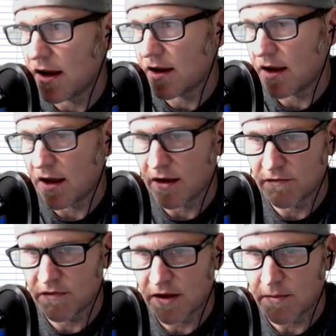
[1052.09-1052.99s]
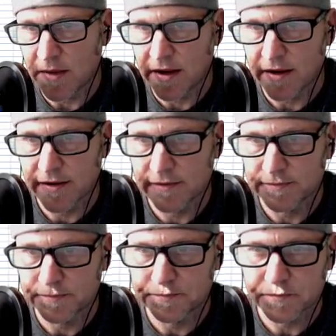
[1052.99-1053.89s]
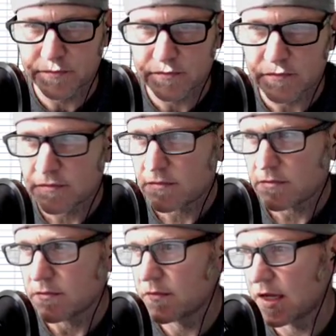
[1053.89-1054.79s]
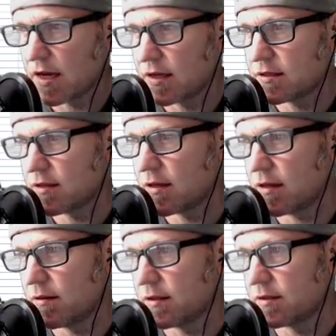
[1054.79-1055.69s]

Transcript: aka vent Mach. And let's zoom